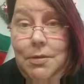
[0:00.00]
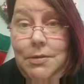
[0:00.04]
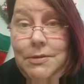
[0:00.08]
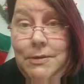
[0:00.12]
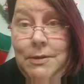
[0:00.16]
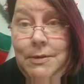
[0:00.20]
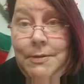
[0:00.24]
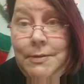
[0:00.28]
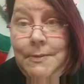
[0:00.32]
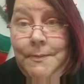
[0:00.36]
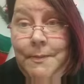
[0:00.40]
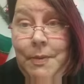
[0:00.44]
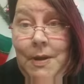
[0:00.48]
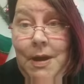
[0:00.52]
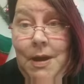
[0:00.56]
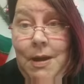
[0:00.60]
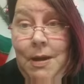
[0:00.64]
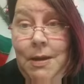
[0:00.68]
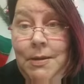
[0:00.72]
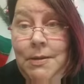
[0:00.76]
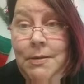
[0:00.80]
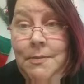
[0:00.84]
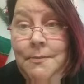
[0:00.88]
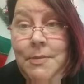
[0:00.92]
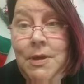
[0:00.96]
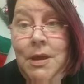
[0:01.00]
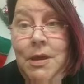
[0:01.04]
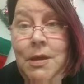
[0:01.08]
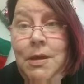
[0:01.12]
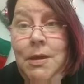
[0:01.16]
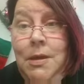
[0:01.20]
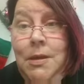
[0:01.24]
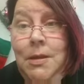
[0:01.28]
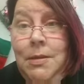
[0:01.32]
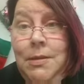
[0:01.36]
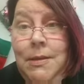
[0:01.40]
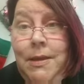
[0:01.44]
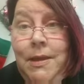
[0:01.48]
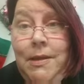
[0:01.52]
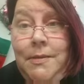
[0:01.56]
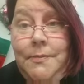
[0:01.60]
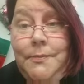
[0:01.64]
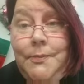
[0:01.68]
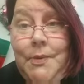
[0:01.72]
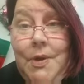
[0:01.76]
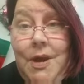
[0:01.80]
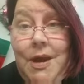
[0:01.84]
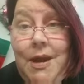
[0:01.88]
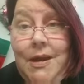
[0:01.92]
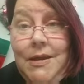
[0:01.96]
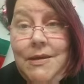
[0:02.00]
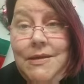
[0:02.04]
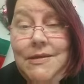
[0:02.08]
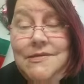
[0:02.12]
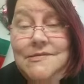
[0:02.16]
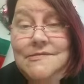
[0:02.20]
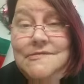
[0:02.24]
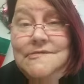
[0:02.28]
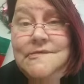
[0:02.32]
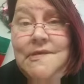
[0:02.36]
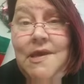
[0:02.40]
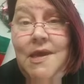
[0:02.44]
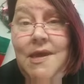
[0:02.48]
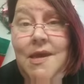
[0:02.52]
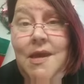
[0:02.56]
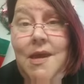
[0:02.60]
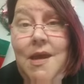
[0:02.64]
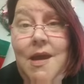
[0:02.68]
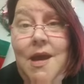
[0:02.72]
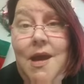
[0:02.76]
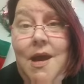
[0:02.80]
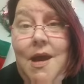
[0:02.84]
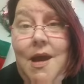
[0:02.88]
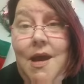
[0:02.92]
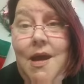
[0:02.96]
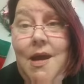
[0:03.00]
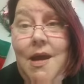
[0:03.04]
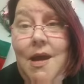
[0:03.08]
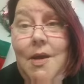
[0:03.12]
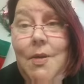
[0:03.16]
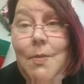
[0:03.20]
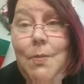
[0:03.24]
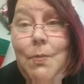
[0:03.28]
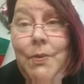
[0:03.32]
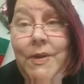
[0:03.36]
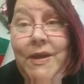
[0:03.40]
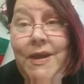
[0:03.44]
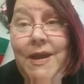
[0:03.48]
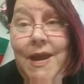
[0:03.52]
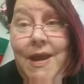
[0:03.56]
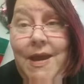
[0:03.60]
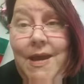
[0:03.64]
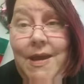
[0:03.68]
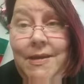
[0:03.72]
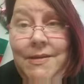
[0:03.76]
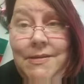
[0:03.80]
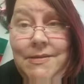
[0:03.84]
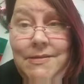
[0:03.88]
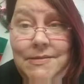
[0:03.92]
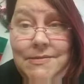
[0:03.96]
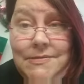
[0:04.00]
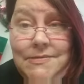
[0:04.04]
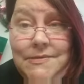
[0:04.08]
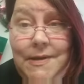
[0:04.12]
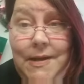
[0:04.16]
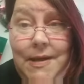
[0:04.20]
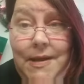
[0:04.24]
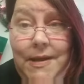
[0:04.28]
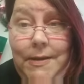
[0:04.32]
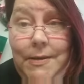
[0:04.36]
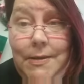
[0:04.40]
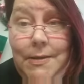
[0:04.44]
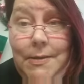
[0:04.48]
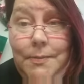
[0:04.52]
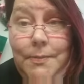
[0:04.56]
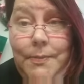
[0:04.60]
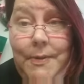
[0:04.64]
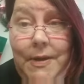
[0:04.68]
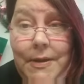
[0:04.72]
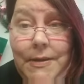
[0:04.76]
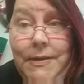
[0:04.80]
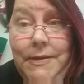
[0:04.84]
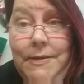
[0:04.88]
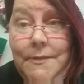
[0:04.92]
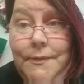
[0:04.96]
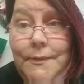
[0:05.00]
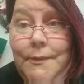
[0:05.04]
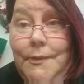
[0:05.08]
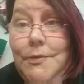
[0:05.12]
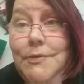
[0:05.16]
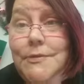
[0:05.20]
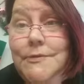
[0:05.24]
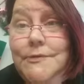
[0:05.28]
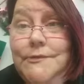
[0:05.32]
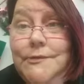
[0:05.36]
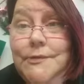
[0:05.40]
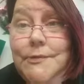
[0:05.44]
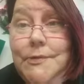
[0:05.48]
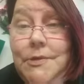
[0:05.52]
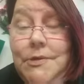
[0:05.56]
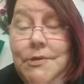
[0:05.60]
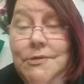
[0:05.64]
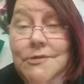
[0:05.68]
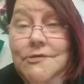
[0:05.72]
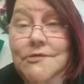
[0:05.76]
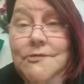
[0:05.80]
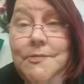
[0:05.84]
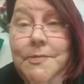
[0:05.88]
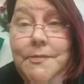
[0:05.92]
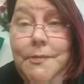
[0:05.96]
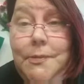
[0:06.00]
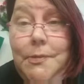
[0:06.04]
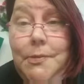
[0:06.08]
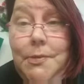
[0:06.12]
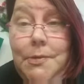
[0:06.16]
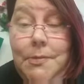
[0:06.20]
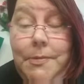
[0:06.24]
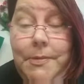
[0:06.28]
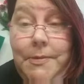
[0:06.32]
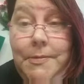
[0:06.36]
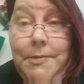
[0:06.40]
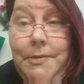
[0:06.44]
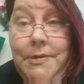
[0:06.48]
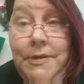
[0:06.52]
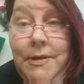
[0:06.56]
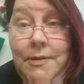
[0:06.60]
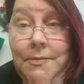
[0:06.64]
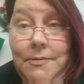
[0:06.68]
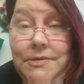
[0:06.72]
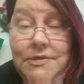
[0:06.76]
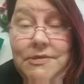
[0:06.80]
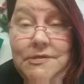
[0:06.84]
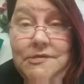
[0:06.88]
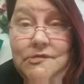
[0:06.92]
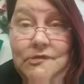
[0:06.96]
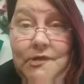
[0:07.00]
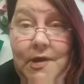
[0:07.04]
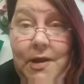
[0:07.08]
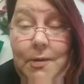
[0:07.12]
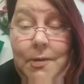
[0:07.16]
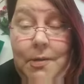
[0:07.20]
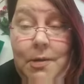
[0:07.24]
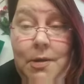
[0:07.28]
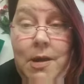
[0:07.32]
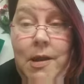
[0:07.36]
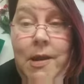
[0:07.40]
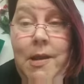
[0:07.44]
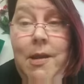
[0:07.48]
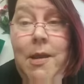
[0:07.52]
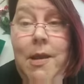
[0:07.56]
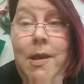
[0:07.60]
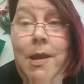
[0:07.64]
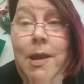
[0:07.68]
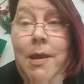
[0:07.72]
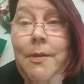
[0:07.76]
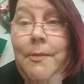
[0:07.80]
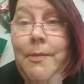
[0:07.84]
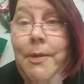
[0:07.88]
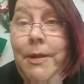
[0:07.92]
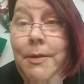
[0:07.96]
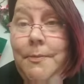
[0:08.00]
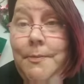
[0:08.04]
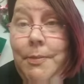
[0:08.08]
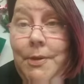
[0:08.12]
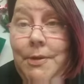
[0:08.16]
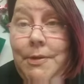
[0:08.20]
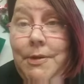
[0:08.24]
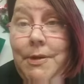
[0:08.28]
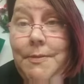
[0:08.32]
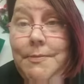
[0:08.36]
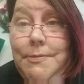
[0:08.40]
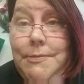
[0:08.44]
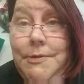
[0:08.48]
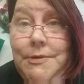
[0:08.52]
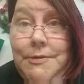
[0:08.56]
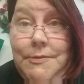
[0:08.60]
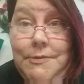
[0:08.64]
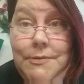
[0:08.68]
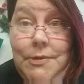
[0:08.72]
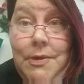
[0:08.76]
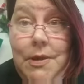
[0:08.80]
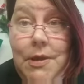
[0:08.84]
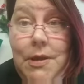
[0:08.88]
and on the bottom. They had brackets. We had an entire bucket full of screws before we were done with the shower, and we had burned up 2